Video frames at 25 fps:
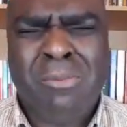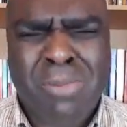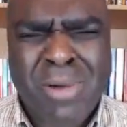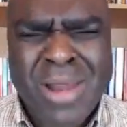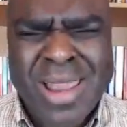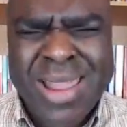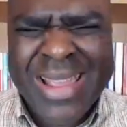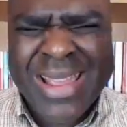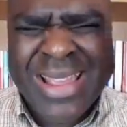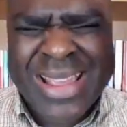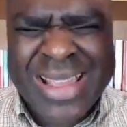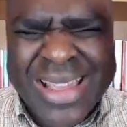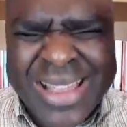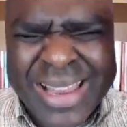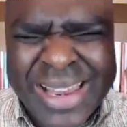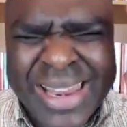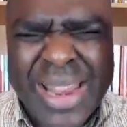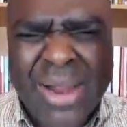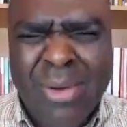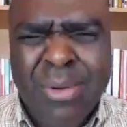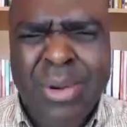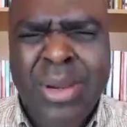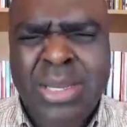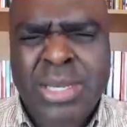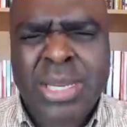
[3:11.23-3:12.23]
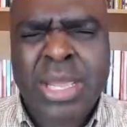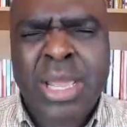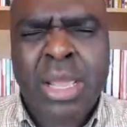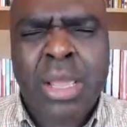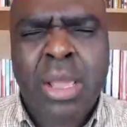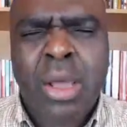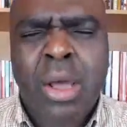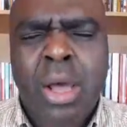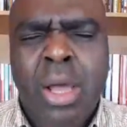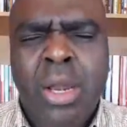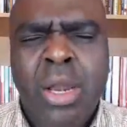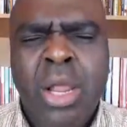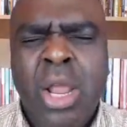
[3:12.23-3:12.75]
Bring clarity,
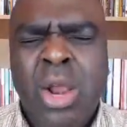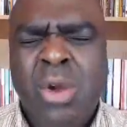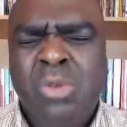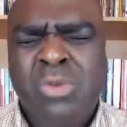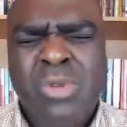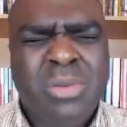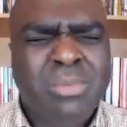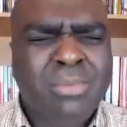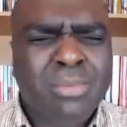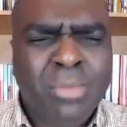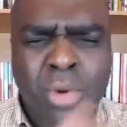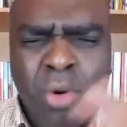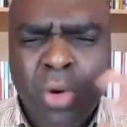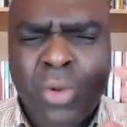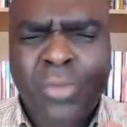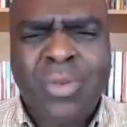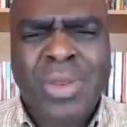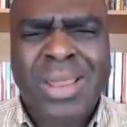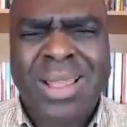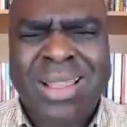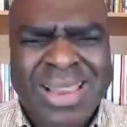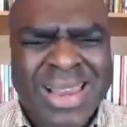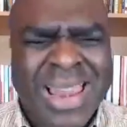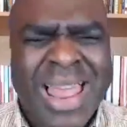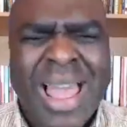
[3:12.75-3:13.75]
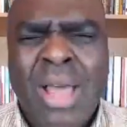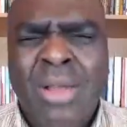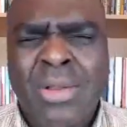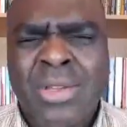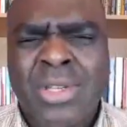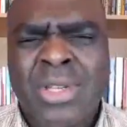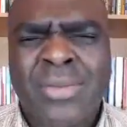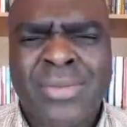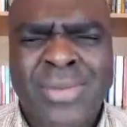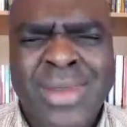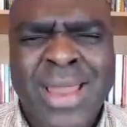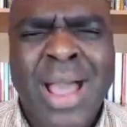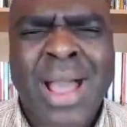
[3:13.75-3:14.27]
God. Remove the
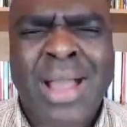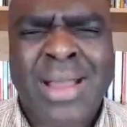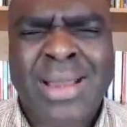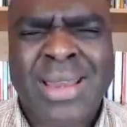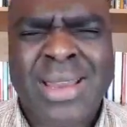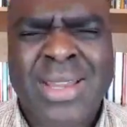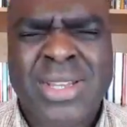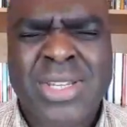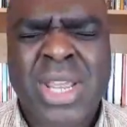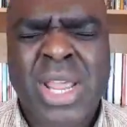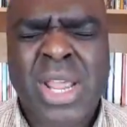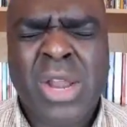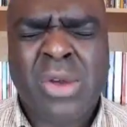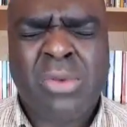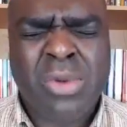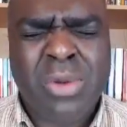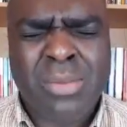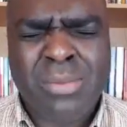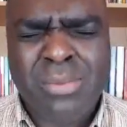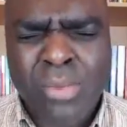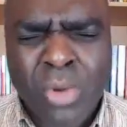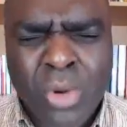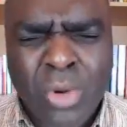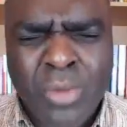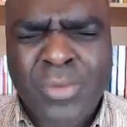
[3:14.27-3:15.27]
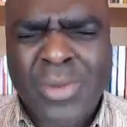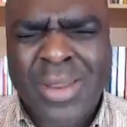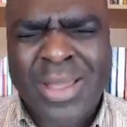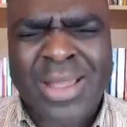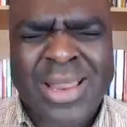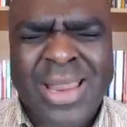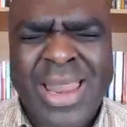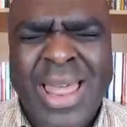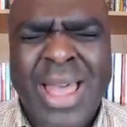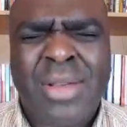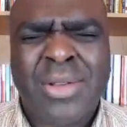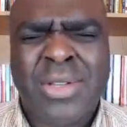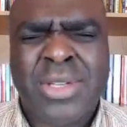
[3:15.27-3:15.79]
clouds of darkness, remove the
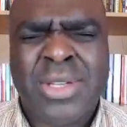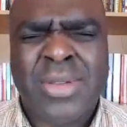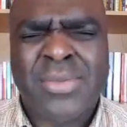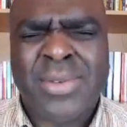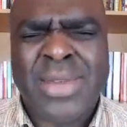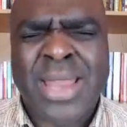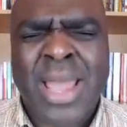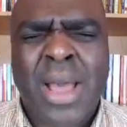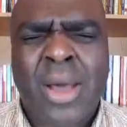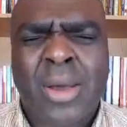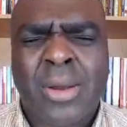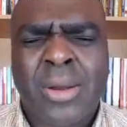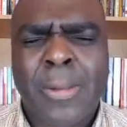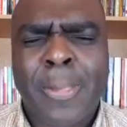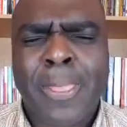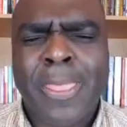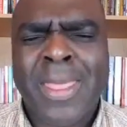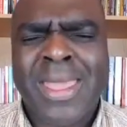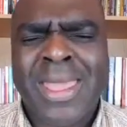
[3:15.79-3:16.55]
clouds of doubt.